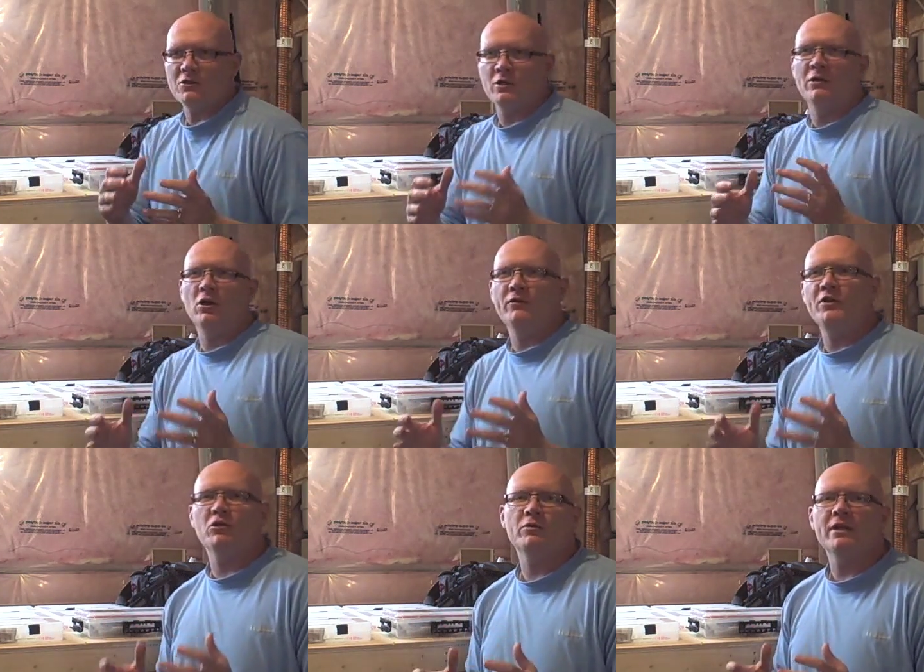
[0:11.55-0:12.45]
So I don't know if
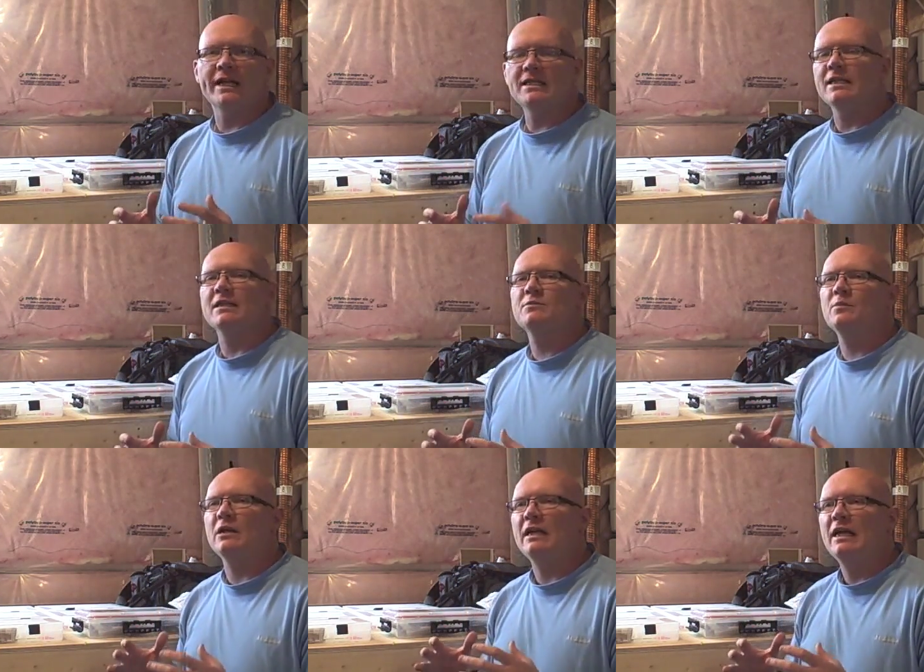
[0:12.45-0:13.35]
you can relate to this,
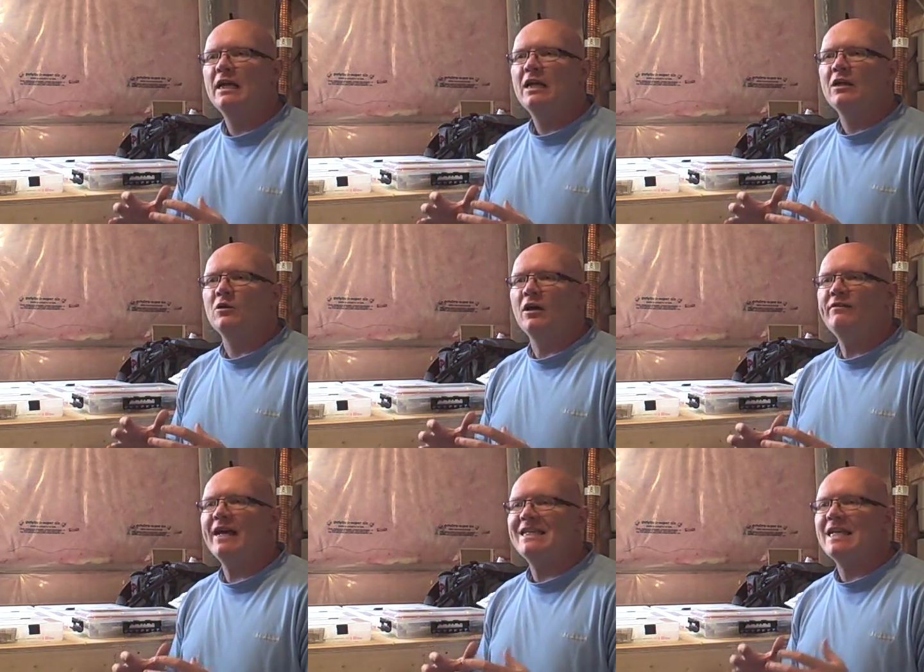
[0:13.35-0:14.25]
but
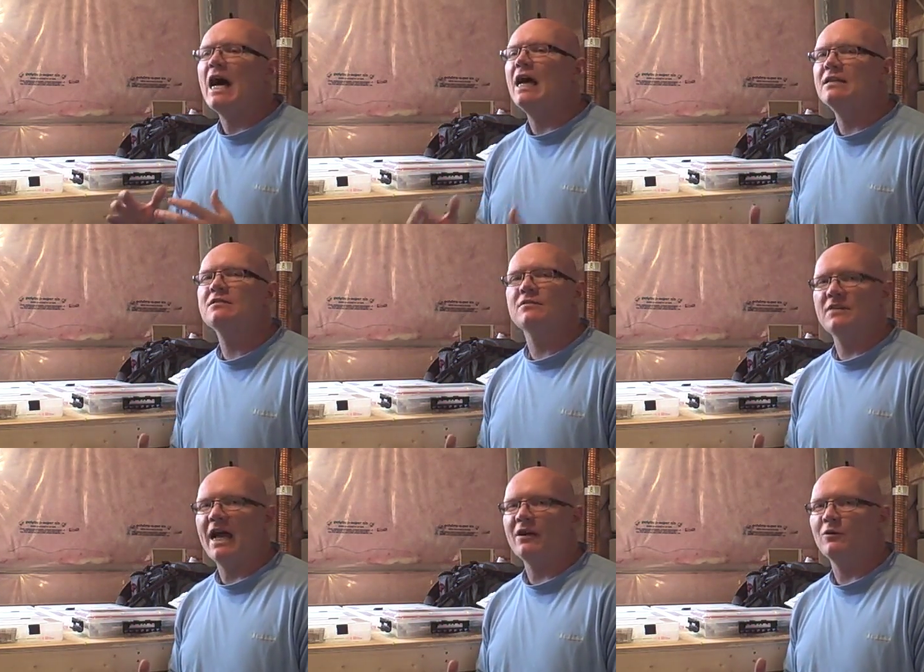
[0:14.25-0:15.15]
I've had tons
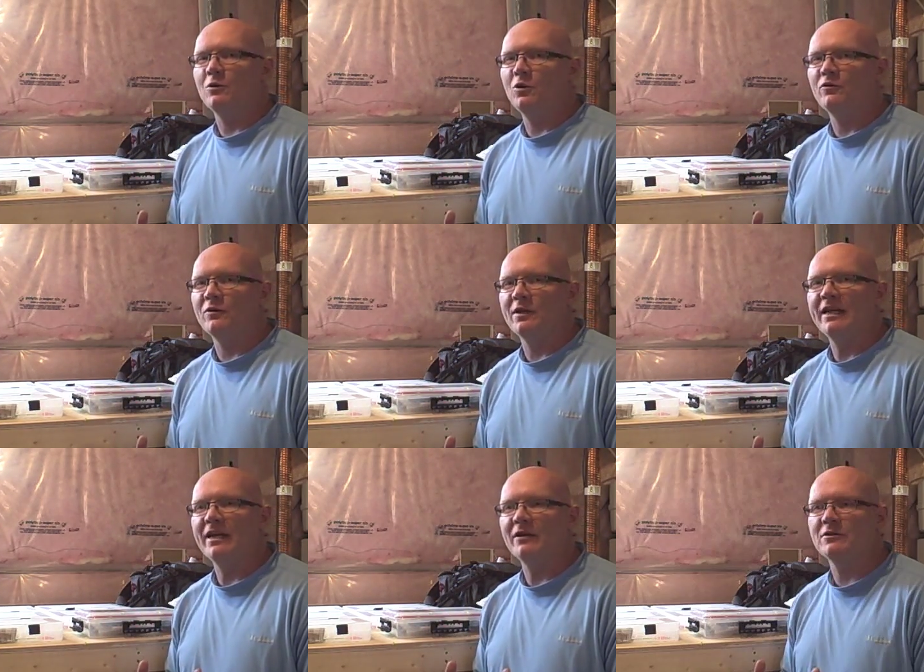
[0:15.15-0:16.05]
of tackle over the
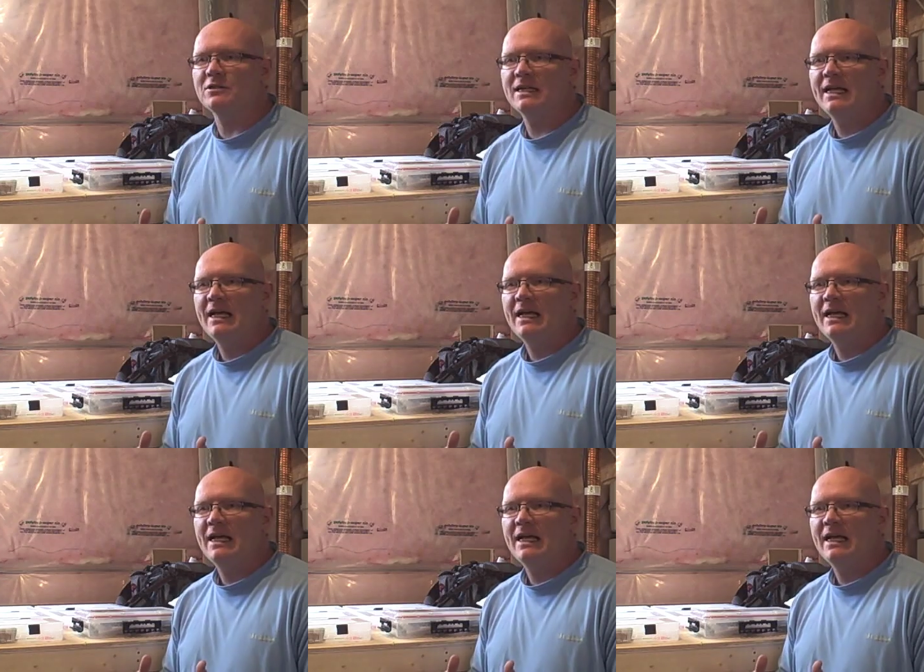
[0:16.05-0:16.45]
years.